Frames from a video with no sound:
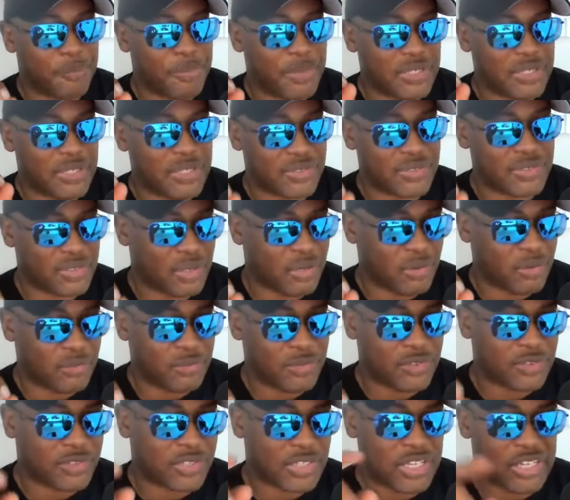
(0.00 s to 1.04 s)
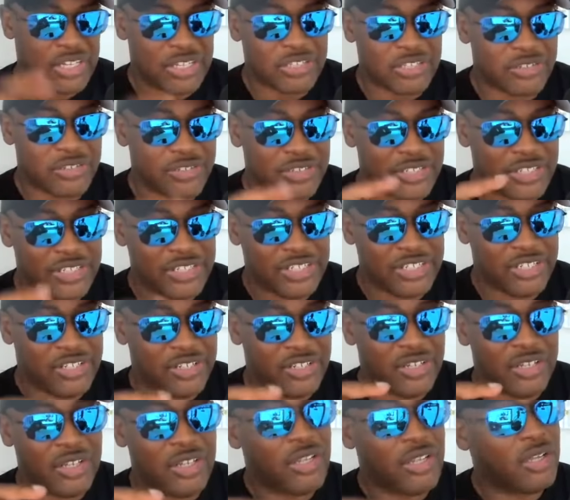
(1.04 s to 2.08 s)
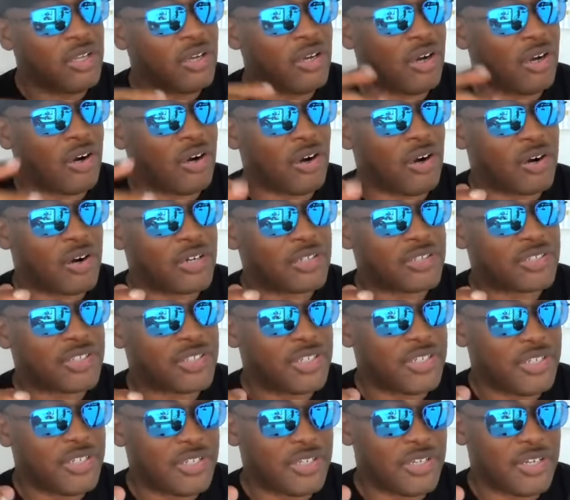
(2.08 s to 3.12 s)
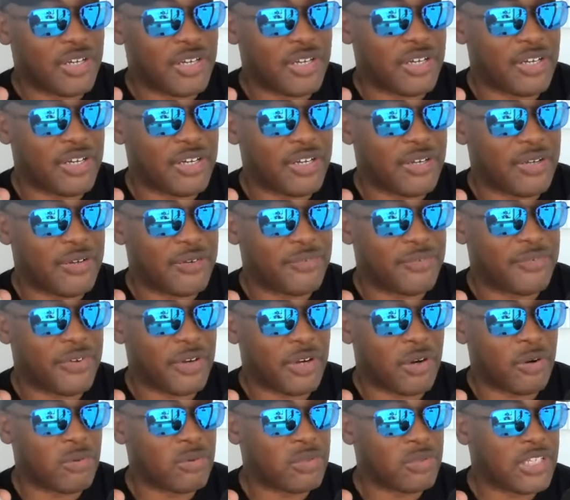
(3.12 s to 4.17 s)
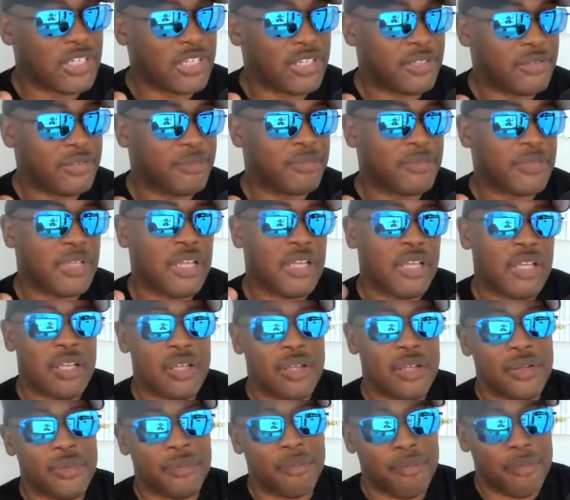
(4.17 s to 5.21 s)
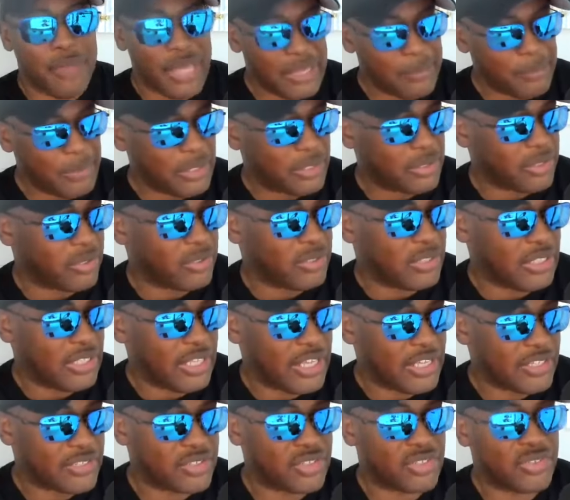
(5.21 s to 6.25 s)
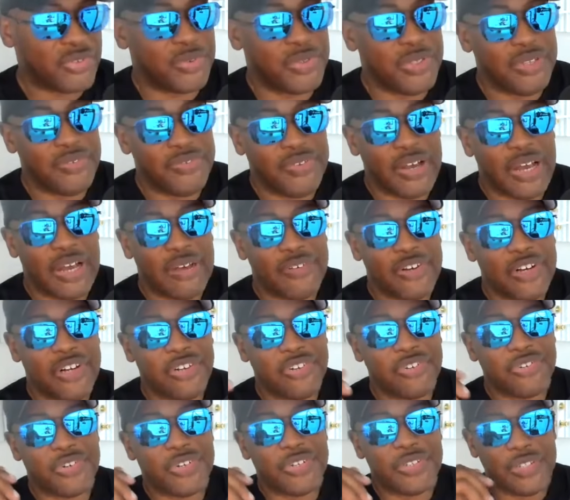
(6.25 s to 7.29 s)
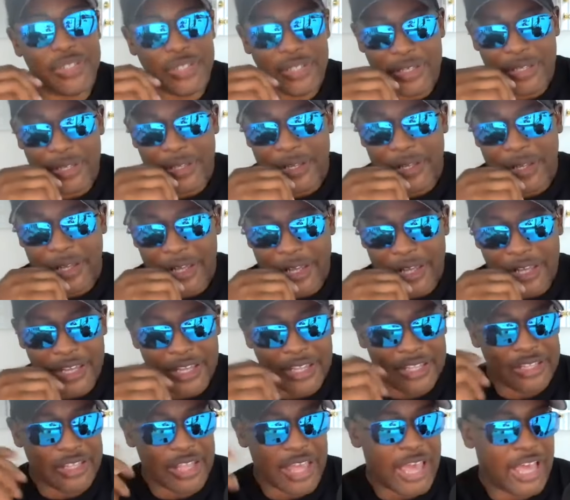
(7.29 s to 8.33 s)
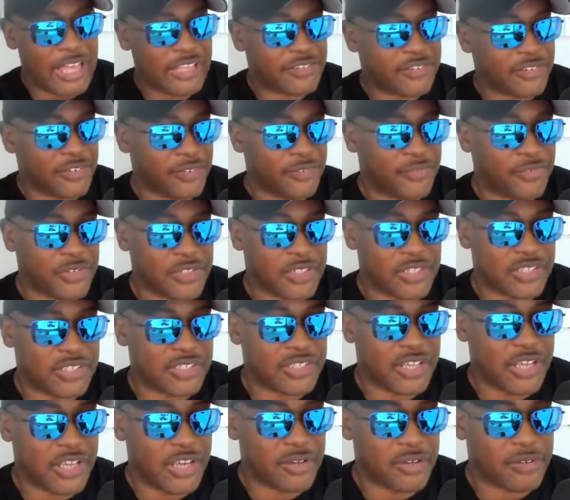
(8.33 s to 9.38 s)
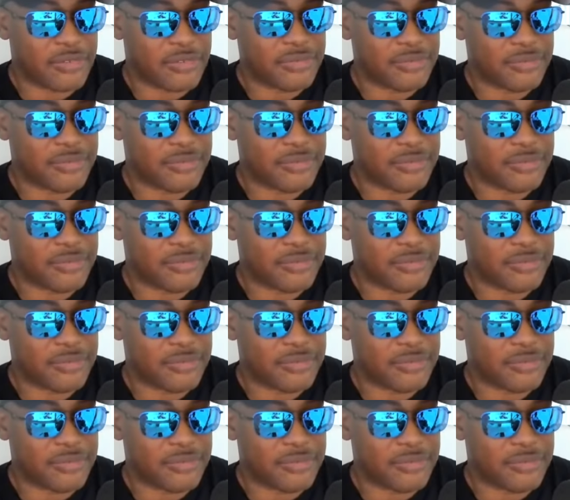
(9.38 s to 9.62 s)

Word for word: business owners other than the art of holding, maybe 30 days to 2500 and asking for the sale.